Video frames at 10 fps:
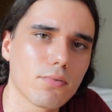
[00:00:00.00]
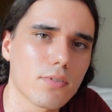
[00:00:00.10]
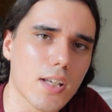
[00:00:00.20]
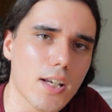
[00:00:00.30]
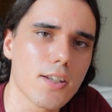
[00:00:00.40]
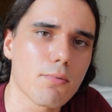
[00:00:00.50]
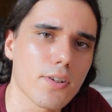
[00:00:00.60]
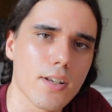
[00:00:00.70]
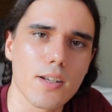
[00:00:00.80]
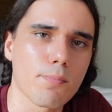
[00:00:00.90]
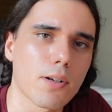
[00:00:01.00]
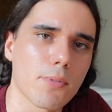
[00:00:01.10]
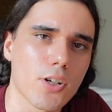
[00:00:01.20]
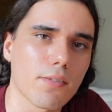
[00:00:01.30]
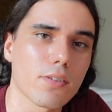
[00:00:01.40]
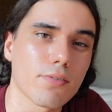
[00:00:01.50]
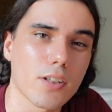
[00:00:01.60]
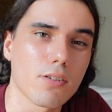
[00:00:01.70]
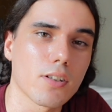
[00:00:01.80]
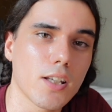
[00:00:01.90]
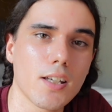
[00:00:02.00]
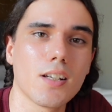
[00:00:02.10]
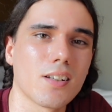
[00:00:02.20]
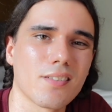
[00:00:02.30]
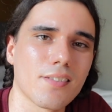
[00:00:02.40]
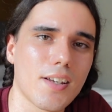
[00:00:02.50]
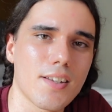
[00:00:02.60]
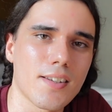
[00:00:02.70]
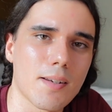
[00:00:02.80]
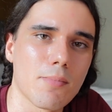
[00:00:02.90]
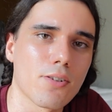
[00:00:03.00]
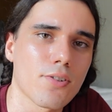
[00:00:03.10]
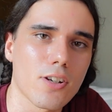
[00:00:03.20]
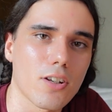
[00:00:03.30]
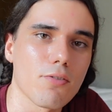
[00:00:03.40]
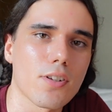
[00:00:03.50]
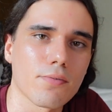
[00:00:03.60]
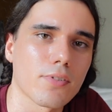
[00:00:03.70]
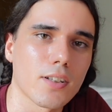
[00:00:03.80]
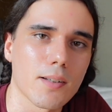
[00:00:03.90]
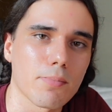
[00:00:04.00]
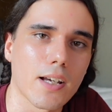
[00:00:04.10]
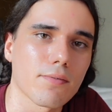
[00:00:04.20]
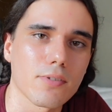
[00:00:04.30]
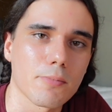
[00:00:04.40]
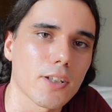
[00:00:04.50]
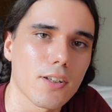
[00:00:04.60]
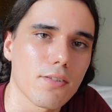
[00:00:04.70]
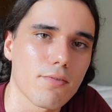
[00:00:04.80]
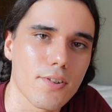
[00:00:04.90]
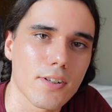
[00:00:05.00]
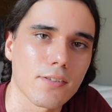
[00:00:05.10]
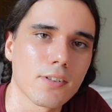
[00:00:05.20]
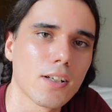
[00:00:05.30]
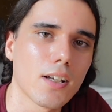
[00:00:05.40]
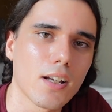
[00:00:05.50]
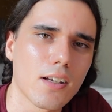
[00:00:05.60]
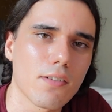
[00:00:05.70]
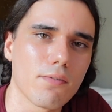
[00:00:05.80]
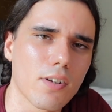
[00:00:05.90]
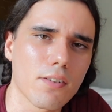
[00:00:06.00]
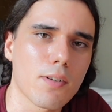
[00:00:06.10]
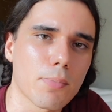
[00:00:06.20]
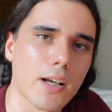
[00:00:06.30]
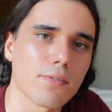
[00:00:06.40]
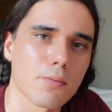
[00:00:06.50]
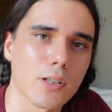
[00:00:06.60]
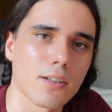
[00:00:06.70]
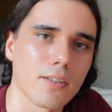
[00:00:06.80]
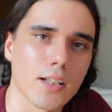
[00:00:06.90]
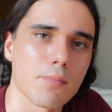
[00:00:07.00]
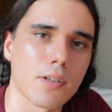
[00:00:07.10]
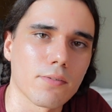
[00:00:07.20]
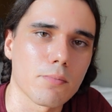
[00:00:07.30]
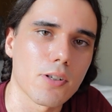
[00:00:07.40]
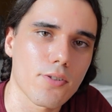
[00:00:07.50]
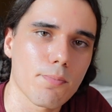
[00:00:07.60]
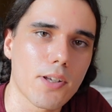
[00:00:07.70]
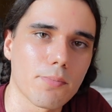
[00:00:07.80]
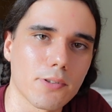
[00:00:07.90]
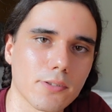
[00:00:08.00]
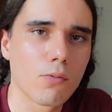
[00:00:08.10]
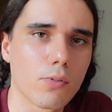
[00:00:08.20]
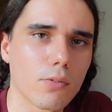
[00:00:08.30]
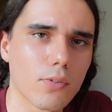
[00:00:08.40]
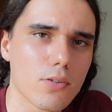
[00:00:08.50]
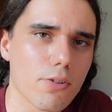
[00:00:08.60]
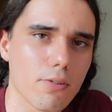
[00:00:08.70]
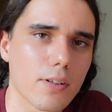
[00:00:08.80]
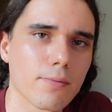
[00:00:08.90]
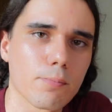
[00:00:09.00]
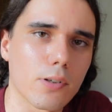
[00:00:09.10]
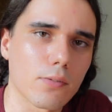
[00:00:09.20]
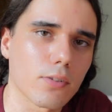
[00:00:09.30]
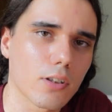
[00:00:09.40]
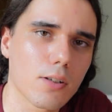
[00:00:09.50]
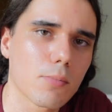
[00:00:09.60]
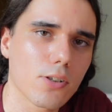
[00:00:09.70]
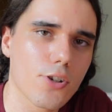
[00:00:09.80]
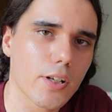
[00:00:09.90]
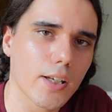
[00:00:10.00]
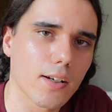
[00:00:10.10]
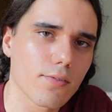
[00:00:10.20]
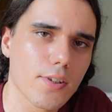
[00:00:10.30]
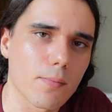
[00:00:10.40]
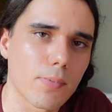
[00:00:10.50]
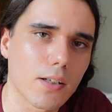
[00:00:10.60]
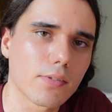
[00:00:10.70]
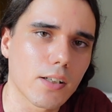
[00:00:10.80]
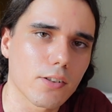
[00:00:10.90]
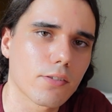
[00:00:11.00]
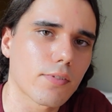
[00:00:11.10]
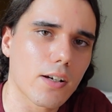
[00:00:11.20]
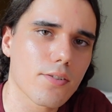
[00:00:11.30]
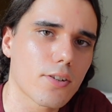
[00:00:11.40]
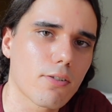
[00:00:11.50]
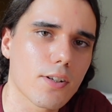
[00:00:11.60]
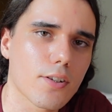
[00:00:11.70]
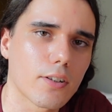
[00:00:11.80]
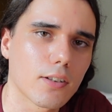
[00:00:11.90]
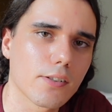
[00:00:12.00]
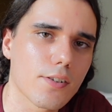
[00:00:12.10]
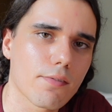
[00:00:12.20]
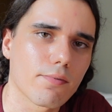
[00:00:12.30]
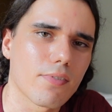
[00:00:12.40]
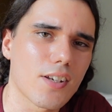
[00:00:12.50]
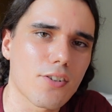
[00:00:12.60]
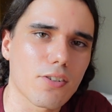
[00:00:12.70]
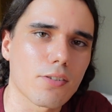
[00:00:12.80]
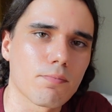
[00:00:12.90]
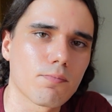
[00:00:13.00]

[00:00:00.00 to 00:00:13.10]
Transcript: Tastyworks has pretty much everything you would need, and it's the most user-friendly platform to use. So they're the platform I'd recommend for most people. For folks with portfolio margin accounts above 100,000 US dollars, they should